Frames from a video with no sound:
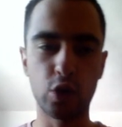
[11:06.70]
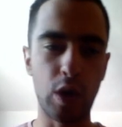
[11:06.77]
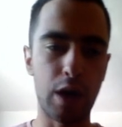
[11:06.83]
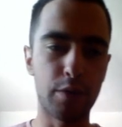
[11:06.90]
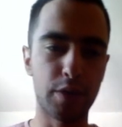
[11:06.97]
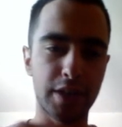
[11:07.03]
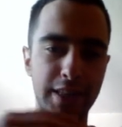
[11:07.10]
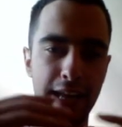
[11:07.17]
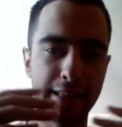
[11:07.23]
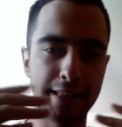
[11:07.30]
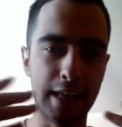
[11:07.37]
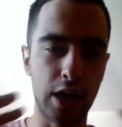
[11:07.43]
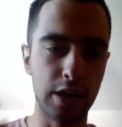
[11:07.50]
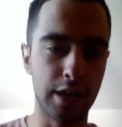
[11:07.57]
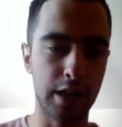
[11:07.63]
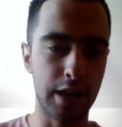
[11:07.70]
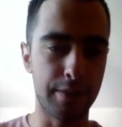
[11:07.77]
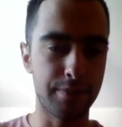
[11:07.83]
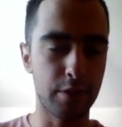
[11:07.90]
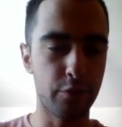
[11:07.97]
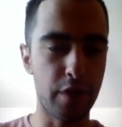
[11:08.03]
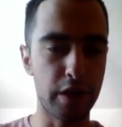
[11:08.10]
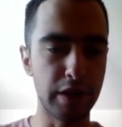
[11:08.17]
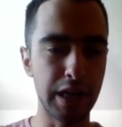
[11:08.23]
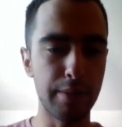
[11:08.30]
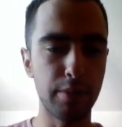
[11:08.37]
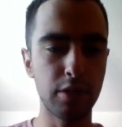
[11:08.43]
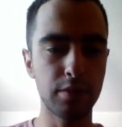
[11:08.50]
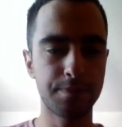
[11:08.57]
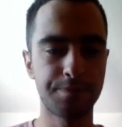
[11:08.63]
to our data
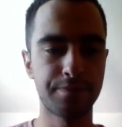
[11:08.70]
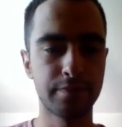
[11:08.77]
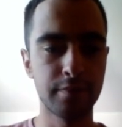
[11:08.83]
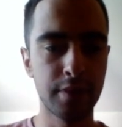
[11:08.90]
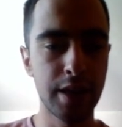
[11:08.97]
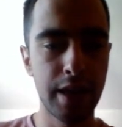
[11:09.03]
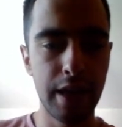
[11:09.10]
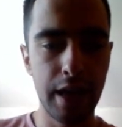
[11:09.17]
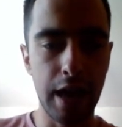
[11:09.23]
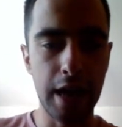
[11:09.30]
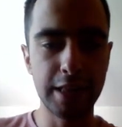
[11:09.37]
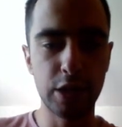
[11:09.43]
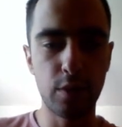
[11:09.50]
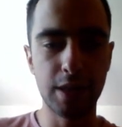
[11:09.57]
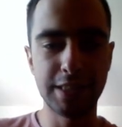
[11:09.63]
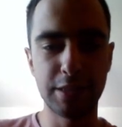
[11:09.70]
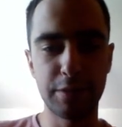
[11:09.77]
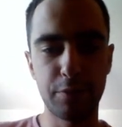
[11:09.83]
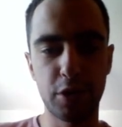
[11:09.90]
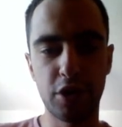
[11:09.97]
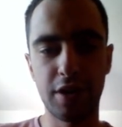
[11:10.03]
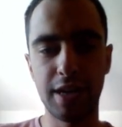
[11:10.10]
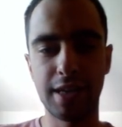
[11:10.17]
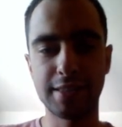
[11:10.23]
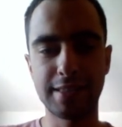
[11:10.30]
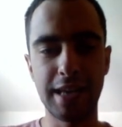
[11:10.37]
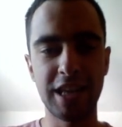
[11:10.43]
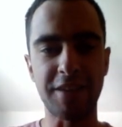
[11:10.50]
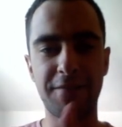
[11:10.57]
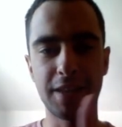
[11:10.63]
variable. Otherwise, we're going to
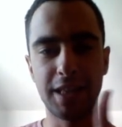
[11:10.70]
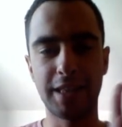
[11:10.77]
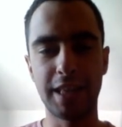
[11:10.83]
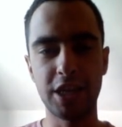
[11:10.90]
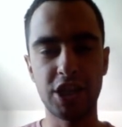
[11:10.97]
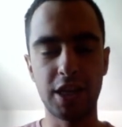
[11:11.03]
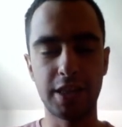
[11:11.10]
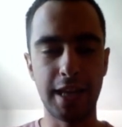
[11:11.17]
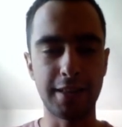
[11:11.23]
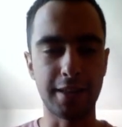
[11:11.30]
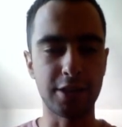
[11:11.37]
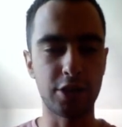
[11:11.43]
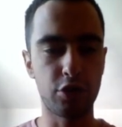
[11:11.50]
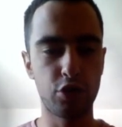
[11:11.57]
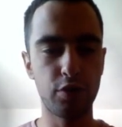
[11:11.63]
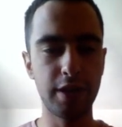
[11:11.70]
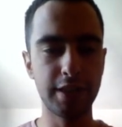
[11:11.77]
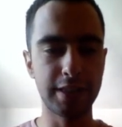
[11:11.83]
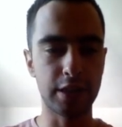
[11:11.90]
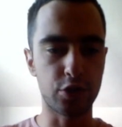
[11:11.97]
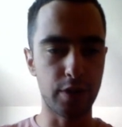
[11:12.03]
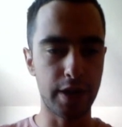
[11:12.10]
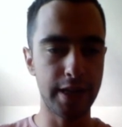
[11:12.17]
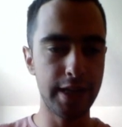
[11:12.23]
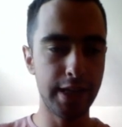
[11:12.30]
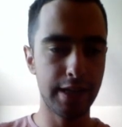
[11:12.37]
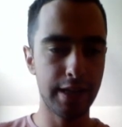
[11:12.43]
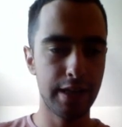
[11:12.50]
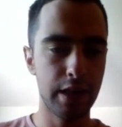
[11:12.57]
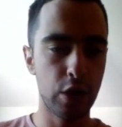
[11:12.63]
assign validation data. So during the
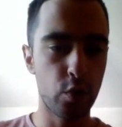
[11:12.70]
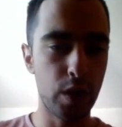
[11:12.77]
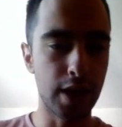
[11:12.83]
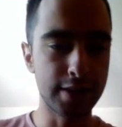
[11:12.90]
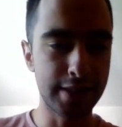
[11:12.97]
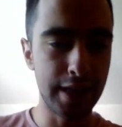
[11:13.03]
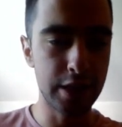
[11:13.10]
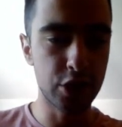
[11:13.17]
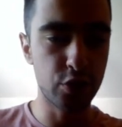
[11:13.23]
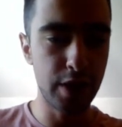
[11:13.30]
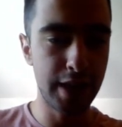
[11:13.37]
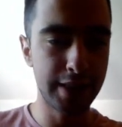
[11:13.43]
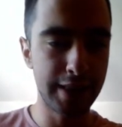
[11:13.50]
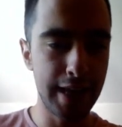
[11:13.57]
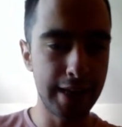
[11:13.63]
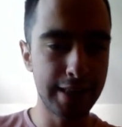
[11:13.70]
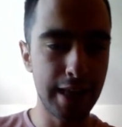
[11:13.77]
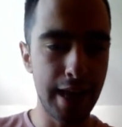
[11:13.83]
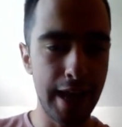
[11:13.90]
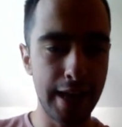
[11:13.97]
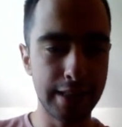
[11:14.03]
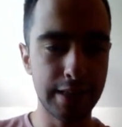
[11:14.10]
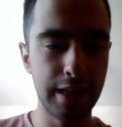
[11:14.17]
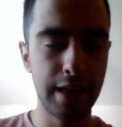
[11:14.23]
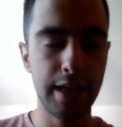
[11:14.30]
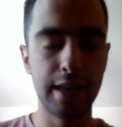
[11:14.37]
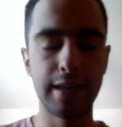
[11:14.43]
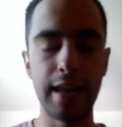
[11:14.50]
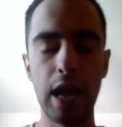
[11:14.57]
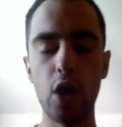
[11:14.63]
training, we assign train data, and
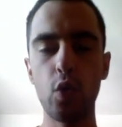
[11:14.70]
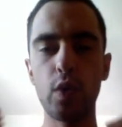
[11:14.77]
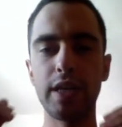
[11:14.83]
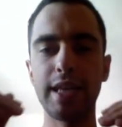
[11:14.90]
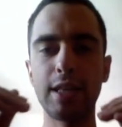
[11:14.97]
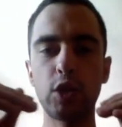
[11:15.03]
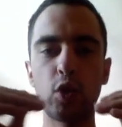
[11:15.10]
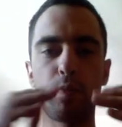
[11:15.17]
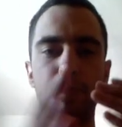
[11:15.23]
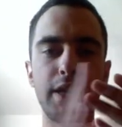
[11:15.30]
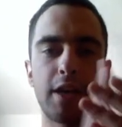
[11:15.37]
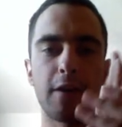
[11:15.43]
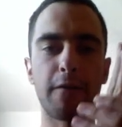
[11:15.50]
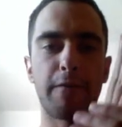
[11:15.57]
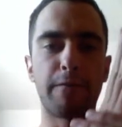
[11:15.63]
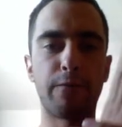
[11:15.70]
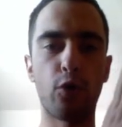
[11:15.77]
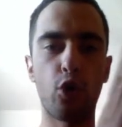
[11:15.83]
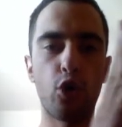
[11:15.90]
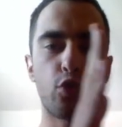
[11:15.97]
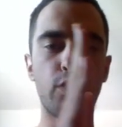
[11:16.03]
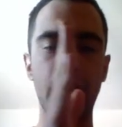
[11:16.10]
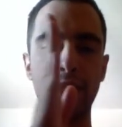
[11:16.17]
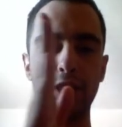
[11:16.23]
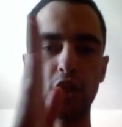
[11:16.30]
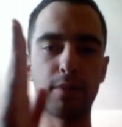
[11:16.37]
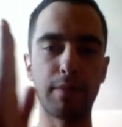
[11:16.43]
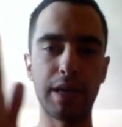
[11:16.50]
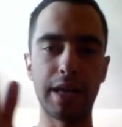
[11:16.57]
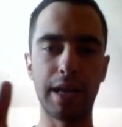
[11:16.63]
now we need to pick 4
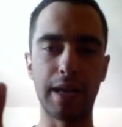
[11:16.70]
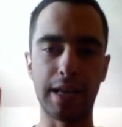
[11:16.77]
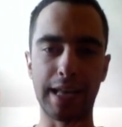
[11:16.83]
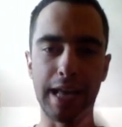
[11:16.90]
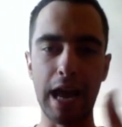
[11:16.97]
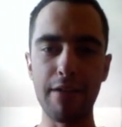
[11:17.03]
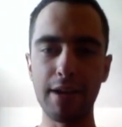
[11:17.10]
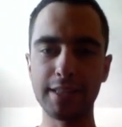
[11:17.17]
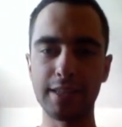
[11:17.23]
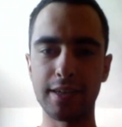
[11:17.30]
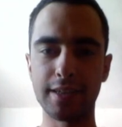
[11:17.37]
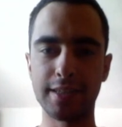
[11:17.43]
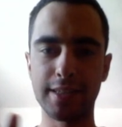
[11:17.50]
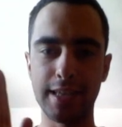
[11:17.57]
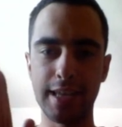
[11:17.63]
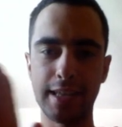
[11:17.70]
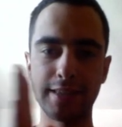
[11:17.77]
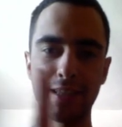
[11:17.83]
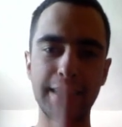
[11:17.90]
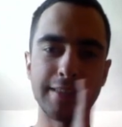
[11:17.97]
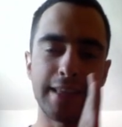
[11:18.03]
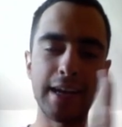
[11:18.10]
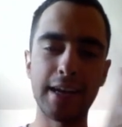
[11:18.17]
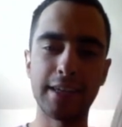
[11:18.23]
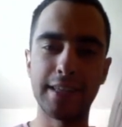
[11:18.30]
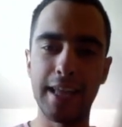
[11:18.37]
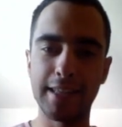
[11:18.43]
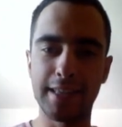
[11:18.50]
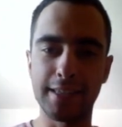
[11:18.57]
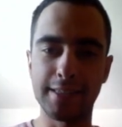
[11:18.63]
random characters in the
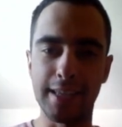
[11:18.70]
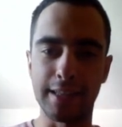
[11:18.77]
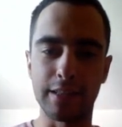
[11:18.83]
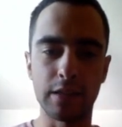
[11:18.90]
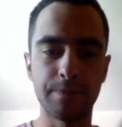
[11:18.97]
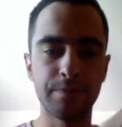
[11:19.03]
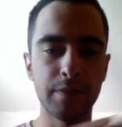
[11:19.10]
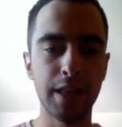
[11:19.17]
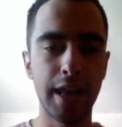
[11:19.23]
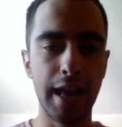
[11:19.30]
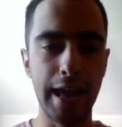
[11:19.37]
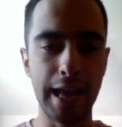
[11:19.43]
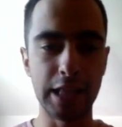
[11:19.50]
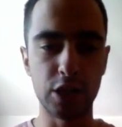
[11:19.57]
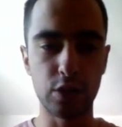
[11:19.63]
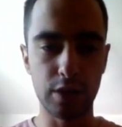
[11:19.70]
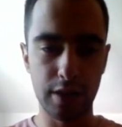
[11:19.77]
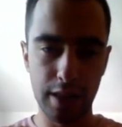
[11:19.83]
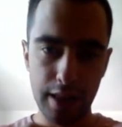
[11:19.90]
entire data set. And